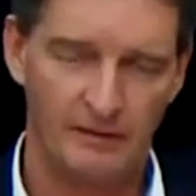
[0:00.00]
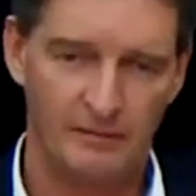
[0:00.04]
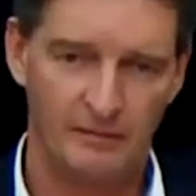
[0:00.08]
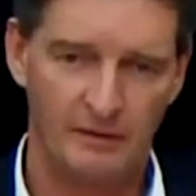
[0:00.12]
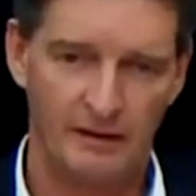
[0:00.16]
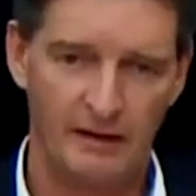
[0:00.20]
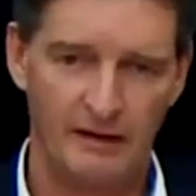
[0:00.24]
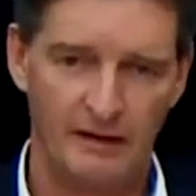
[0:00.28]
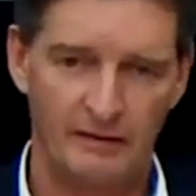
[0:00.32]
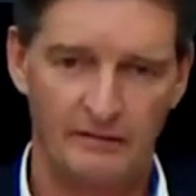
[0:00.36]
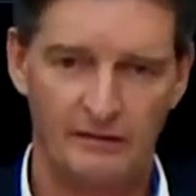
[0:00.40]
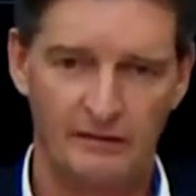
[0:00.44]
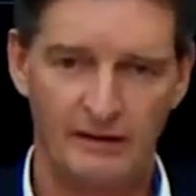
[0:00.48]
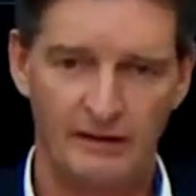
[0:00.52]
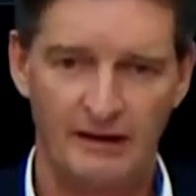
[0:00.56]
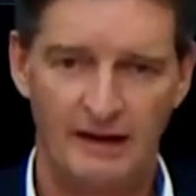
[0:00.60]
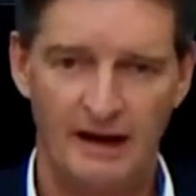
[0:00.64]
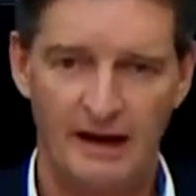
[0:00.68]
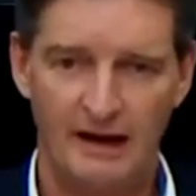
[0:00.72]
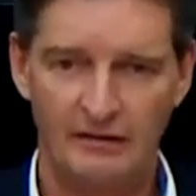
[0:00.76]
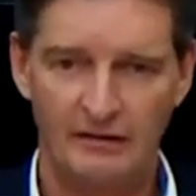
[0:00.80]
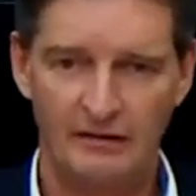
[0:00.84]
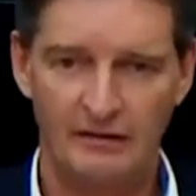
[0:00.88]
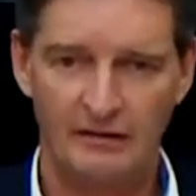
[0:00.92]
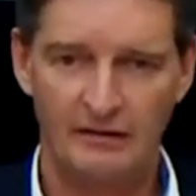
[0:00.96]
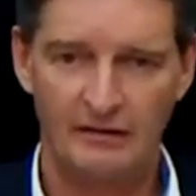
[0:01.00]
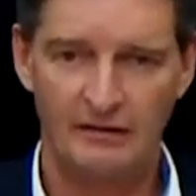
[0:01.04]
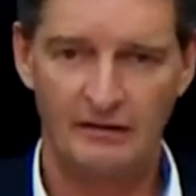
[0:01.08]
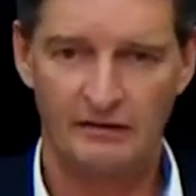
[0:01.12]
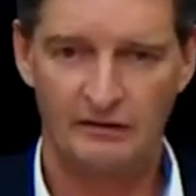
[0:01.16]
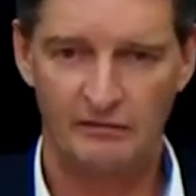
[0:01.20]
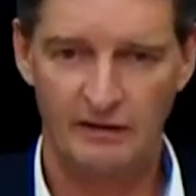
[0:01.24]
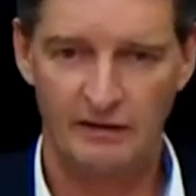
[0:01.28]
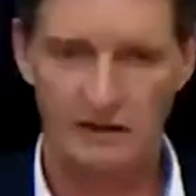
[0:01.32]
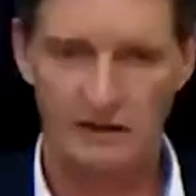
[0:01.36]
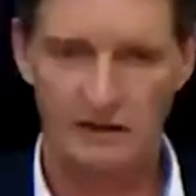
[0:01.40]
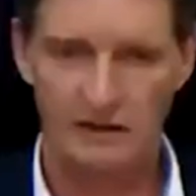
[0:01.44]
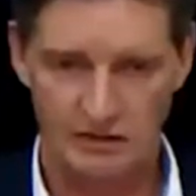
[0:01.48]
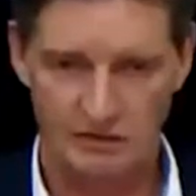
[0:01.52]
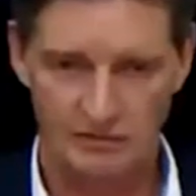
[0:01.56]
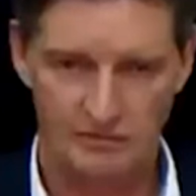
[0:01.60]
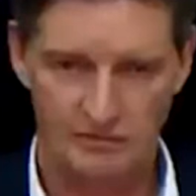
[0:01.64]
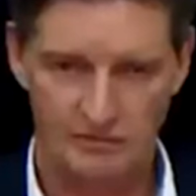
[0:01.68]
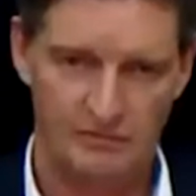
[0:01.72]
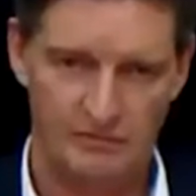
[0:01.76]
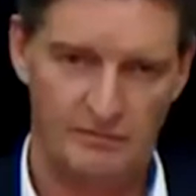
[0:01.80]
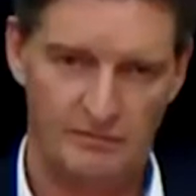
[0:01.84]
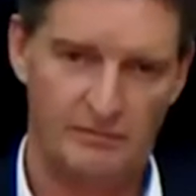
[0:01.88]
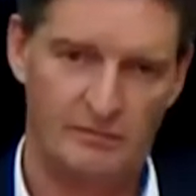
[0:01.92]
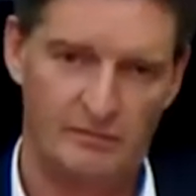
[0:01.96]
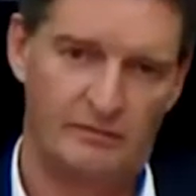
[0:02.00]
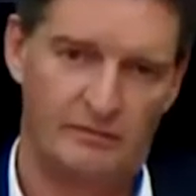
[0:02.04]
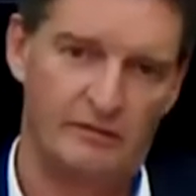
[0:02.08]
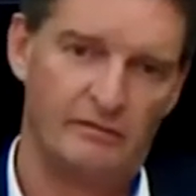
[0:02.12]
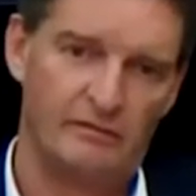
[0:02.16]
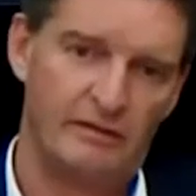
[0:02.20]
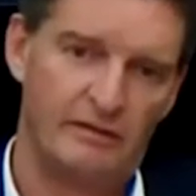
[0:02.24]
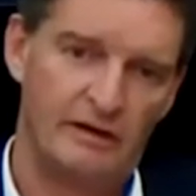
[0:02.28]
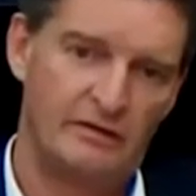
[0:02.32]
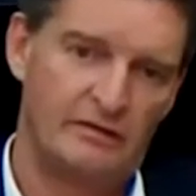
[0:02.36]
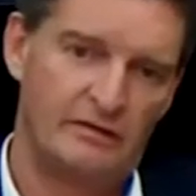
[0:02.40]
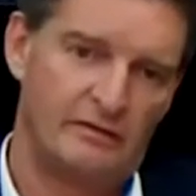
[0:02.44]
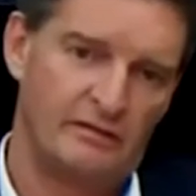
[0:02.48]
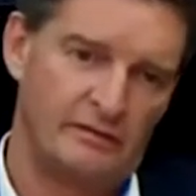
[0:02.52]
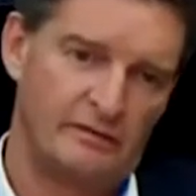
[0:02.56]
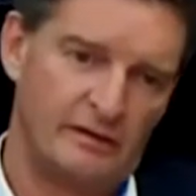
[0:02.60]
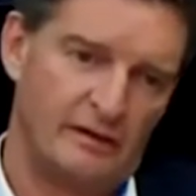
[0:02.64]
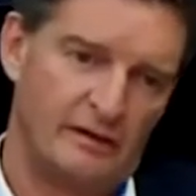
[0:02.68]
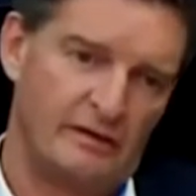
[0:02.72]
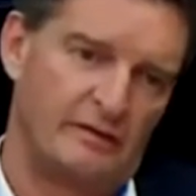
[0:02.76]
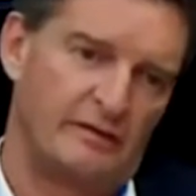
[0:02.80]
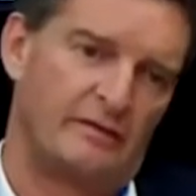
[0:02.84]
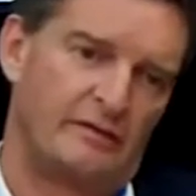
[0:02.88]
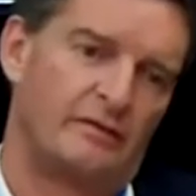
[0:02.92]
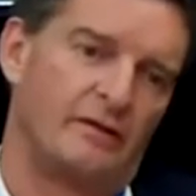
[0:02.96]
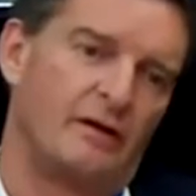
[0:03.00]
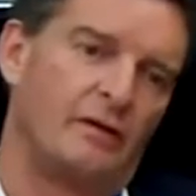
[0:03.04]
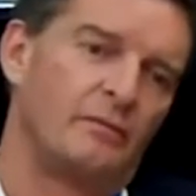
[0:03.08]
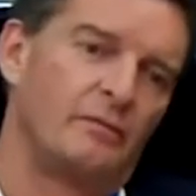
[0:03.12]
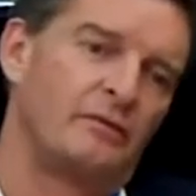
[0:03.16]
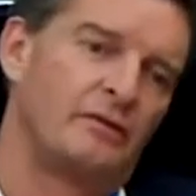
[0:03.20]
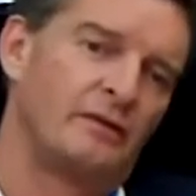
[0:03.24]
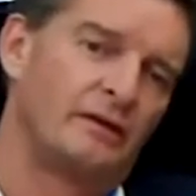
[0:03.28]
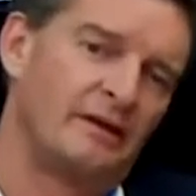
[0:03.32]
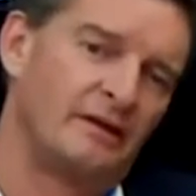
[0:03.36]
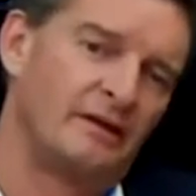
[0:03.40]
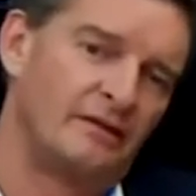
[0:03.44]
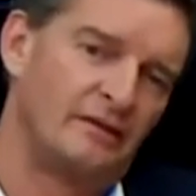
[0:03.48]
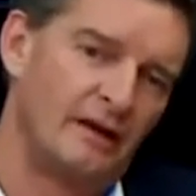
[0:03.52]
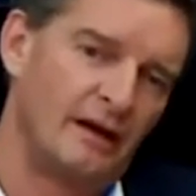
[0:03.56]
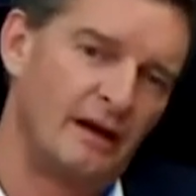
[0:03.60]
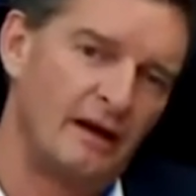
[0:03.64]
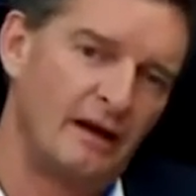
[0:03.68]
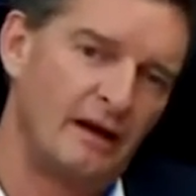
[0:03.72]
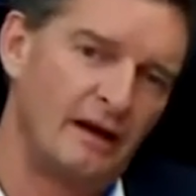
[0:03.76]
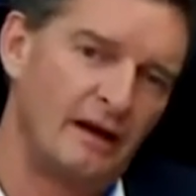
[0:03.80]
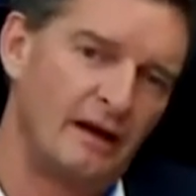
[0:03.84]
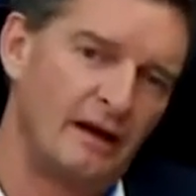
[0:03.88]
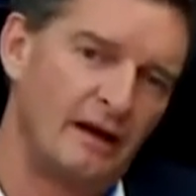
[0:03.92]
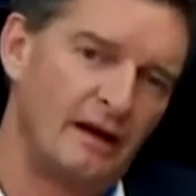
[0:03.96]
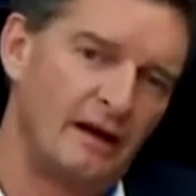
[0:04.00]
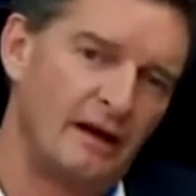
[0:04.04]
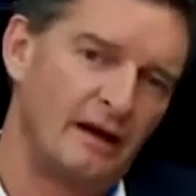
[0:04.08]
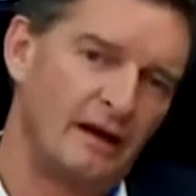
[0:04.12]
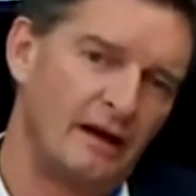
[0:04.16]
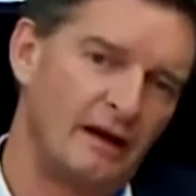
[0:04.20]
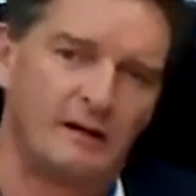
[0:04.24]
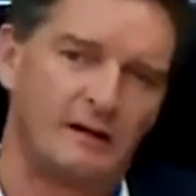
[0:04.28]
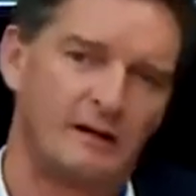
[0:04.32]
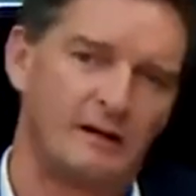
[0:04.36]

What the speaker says: But that's a nice wish. It's a wish that something is illiquid,